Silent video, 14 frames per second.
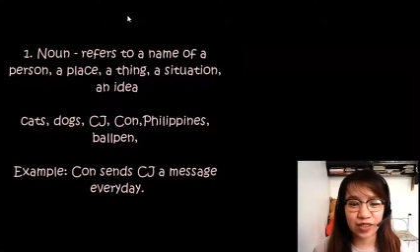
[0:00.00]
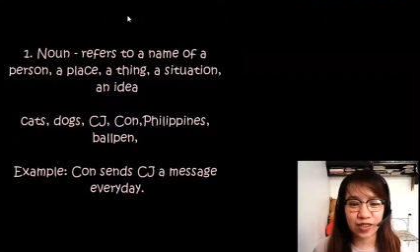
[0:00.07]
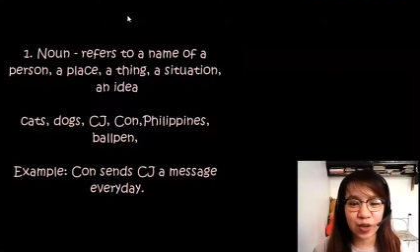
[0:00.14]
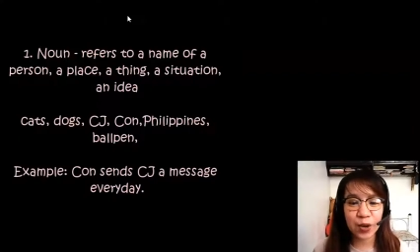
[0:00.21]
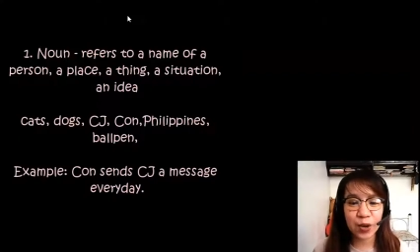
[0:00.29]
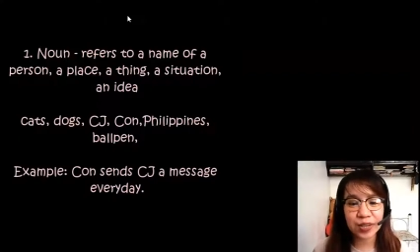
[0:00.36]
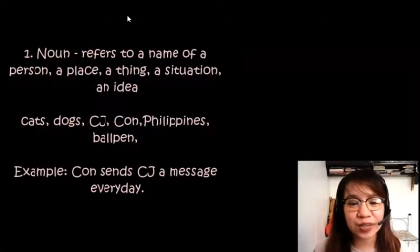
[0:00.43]

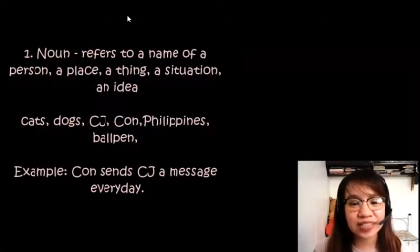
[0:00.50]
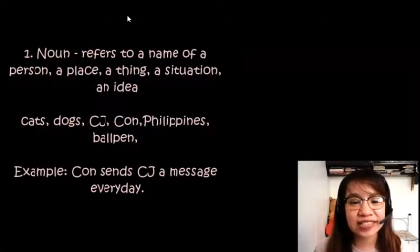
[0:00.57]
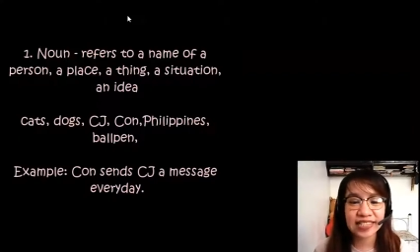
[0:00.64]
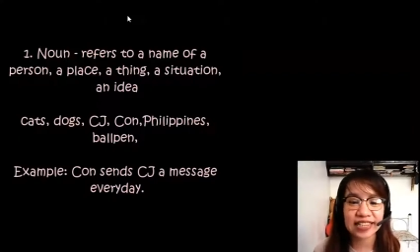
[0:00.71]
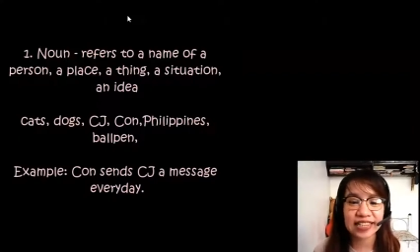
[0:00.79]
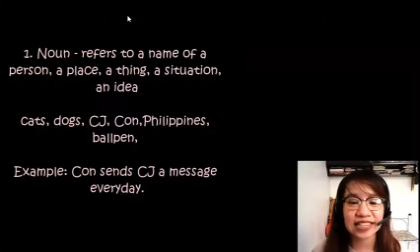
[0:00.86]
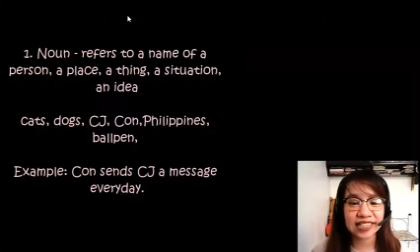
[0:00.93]
Con
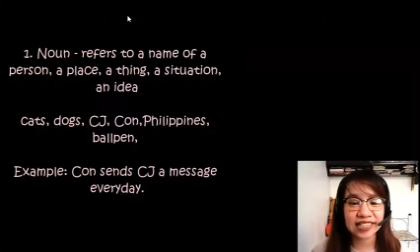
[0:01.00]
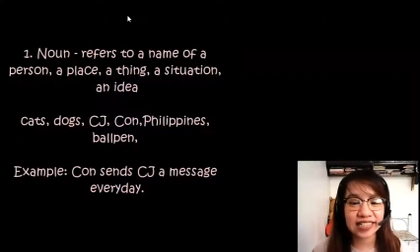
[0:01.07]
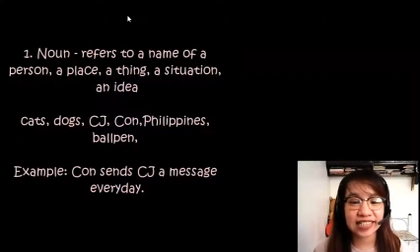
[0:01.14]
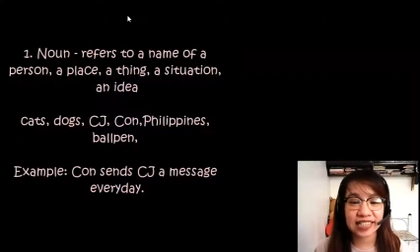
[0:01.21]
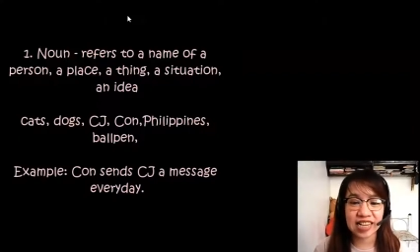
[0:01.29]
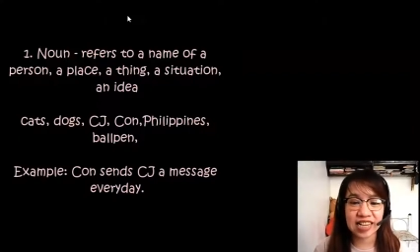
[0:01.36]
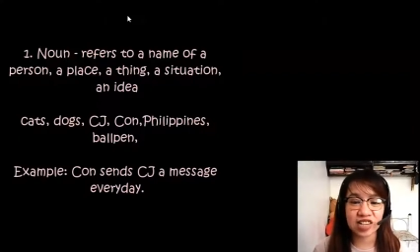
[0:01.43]
sends
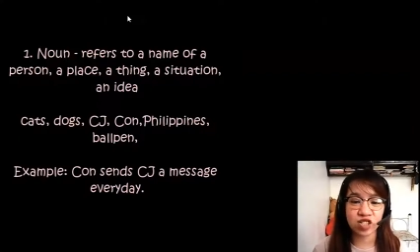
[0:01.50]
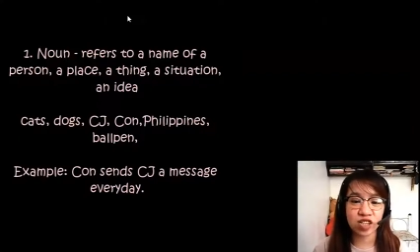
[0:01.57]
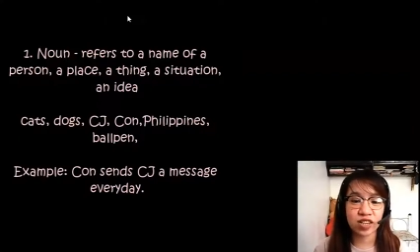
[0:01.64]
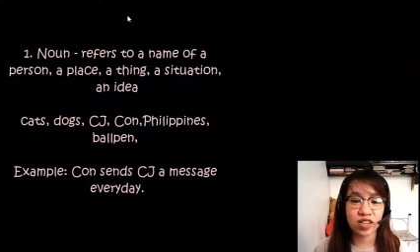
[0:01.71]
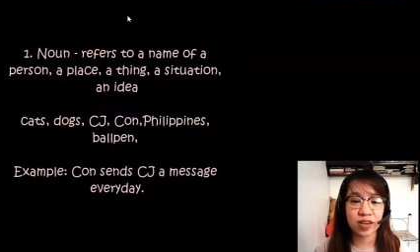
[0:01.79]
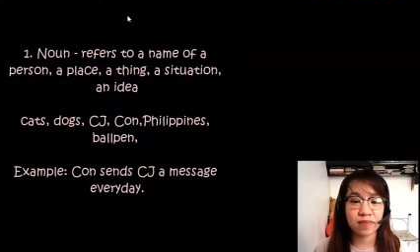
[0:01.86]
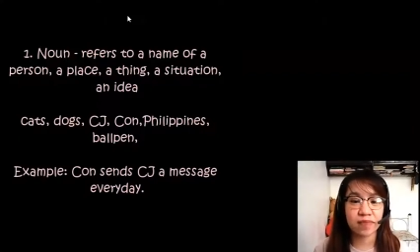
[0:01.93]

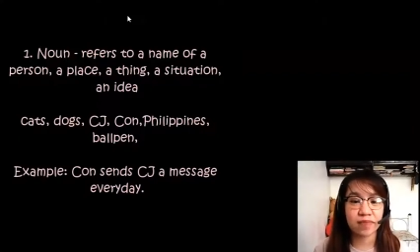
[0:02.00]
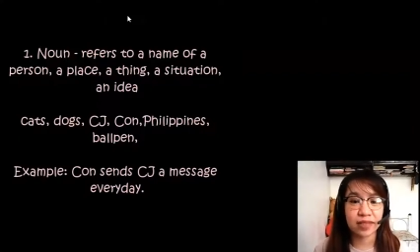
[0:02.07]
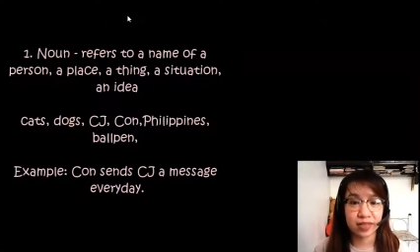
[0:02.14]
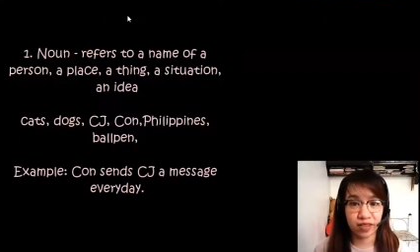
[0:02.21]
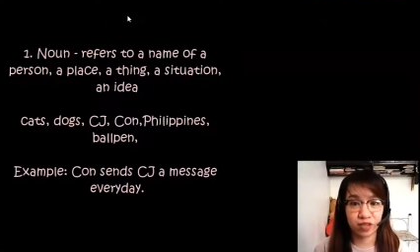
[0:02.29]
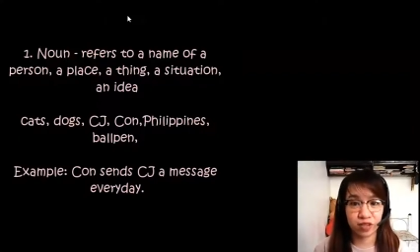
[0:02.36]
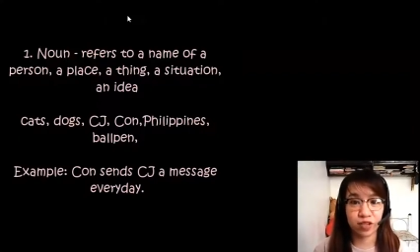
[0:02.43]
CJ a
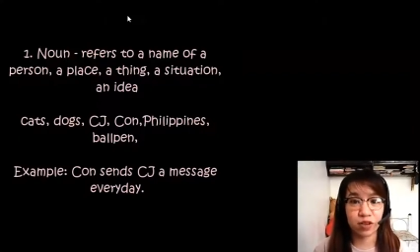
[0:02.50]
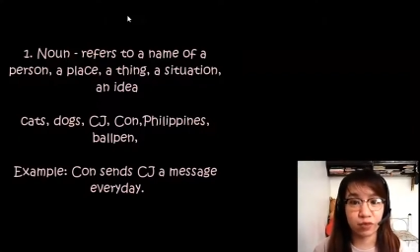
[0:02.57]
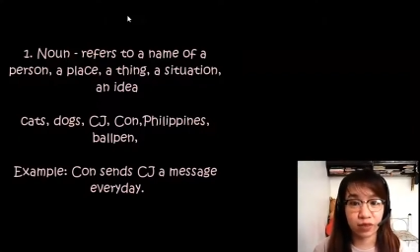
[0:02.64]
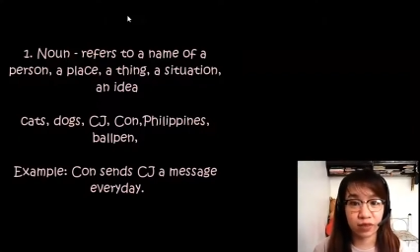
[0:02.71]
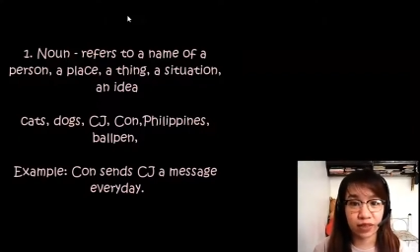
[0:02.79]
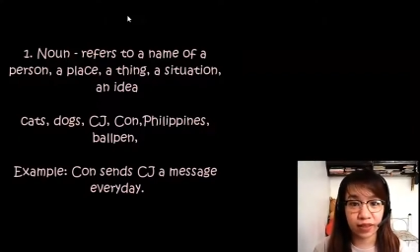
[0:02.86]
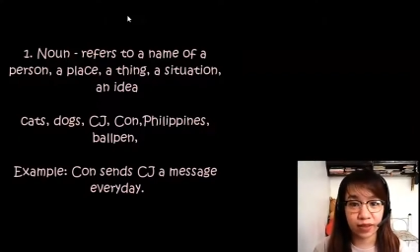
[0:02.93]
message
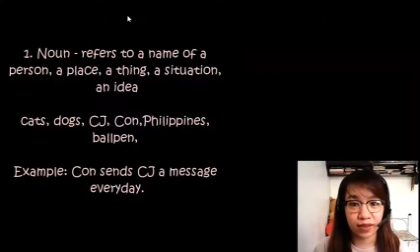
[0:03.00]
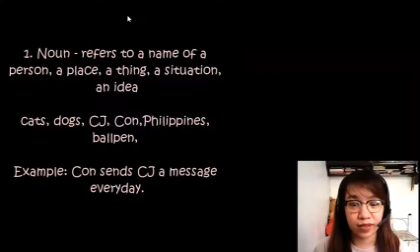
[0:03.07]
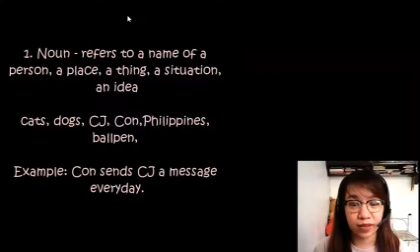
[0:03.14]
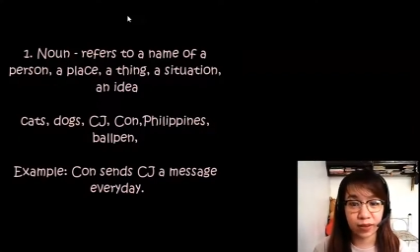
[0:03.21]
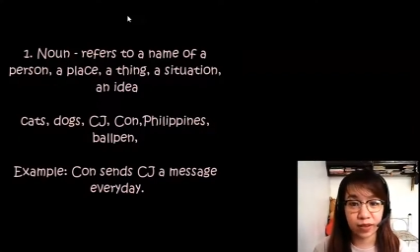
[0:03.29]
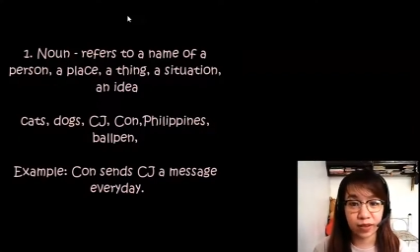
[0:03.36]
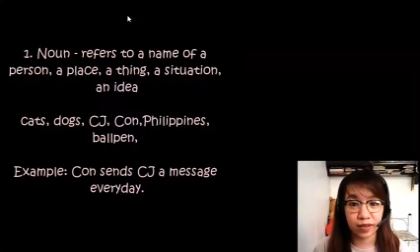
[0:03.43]
every day.
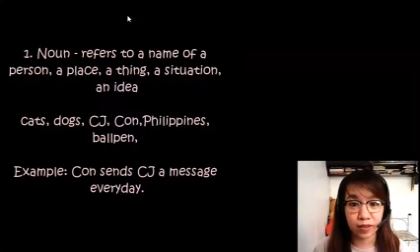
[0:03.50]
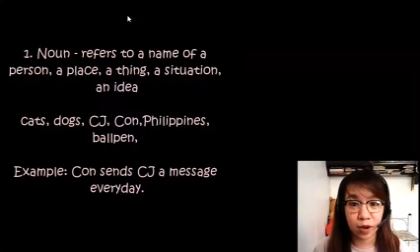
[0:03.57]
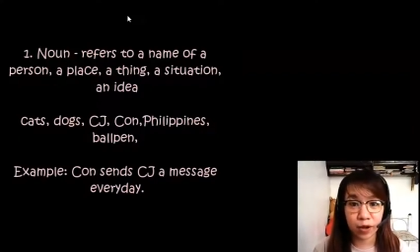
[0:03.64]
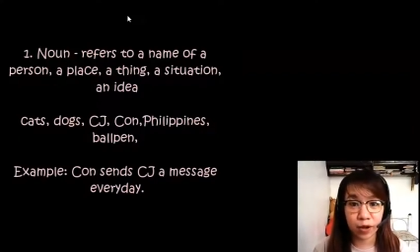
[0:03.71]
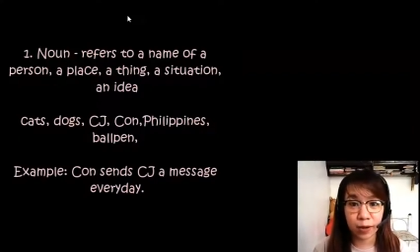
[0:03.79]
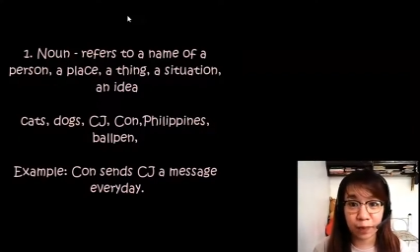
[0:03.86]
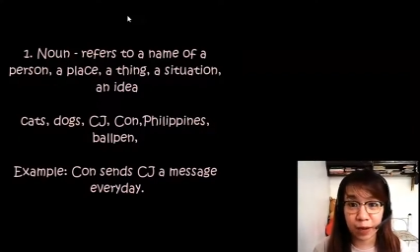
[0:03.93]
So, let's
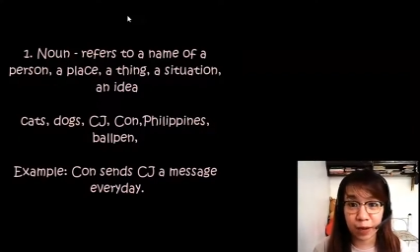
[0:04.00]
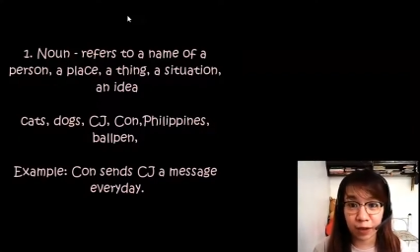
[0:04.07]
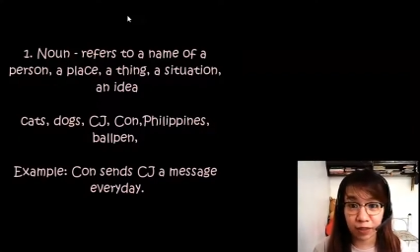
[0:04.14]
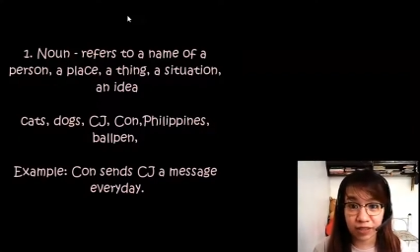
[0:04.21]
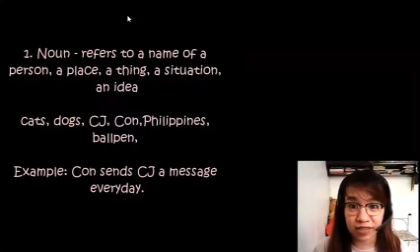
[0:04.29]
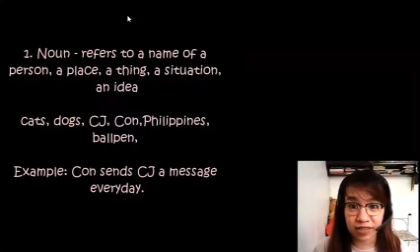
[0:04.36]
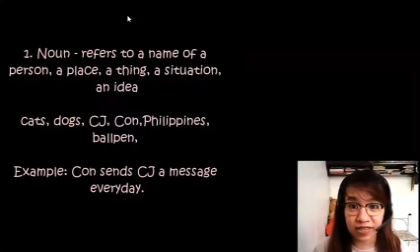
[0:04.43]
talk about
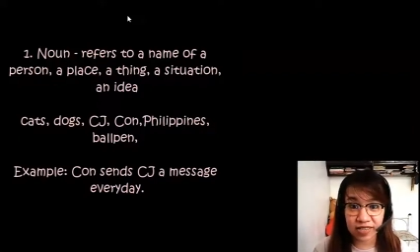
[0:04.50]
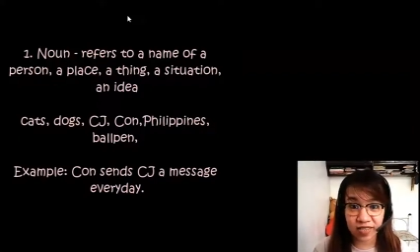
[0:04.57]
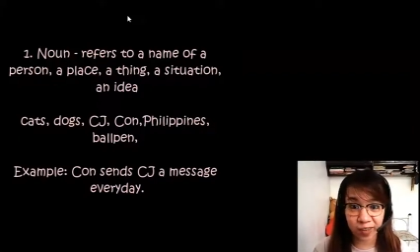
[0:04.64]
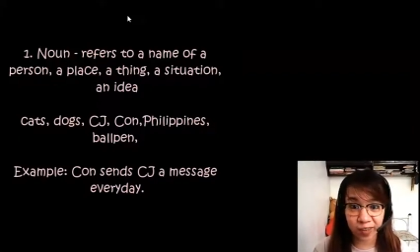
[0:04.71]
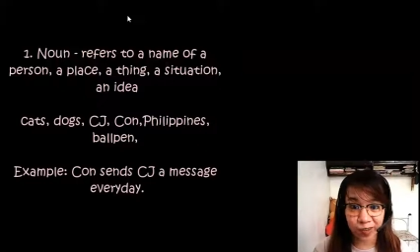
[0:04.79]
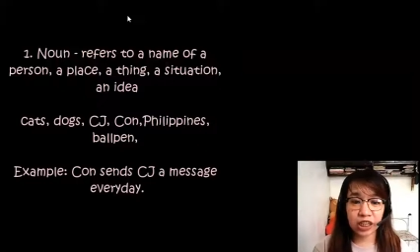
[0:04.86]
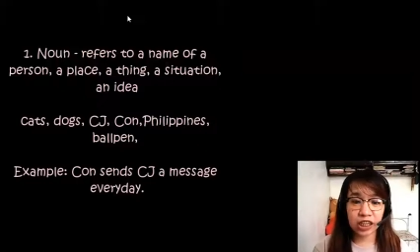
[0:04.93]
this sentence.